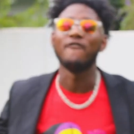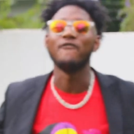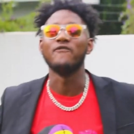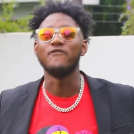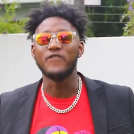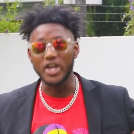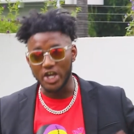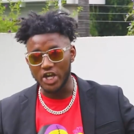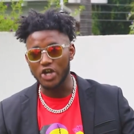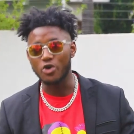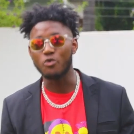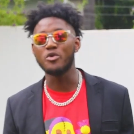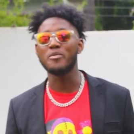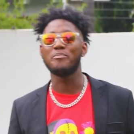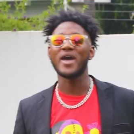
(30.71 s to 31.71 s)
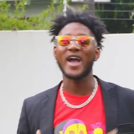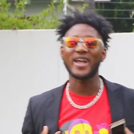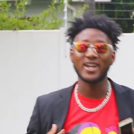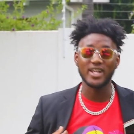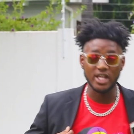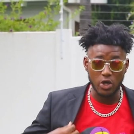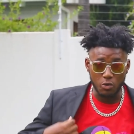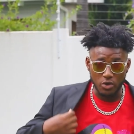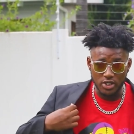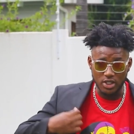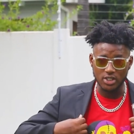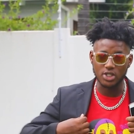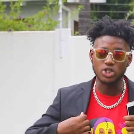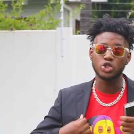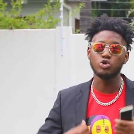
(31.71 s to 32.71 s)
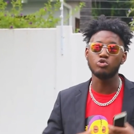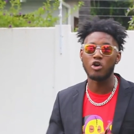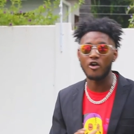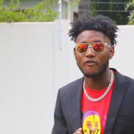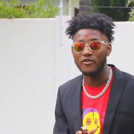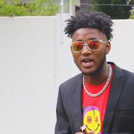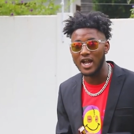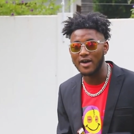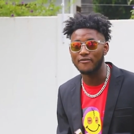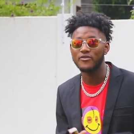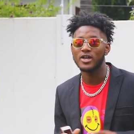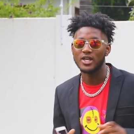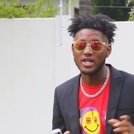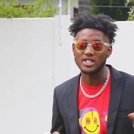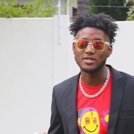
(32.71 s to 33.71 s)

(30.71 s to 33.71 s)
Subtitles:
Video, we back it again with season 2 of Love is